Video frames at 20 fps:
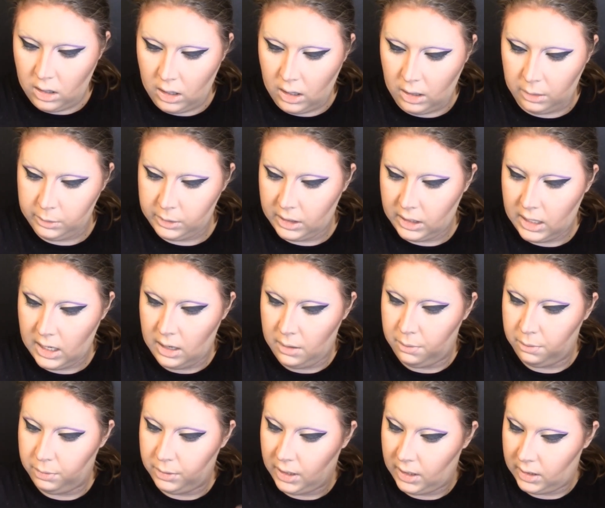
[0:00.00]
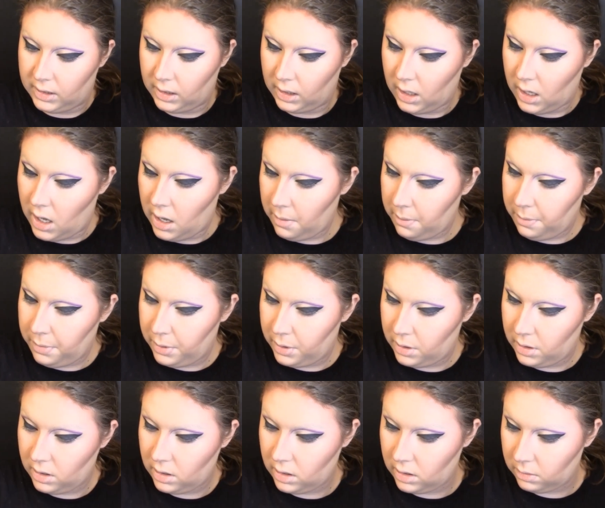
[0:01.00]
I'm going to keep blending up,
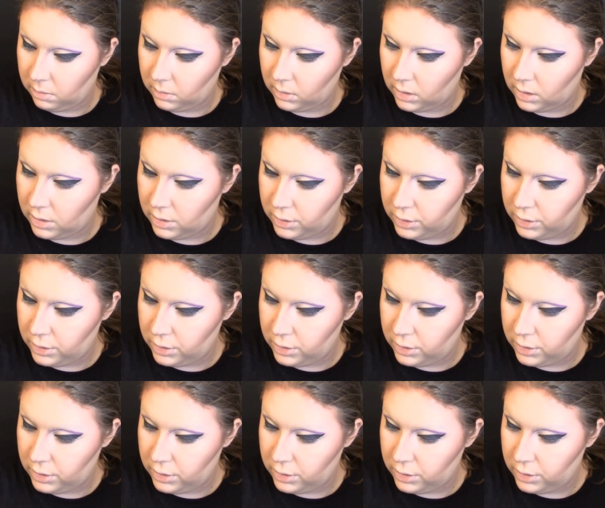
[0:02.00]
and I'm going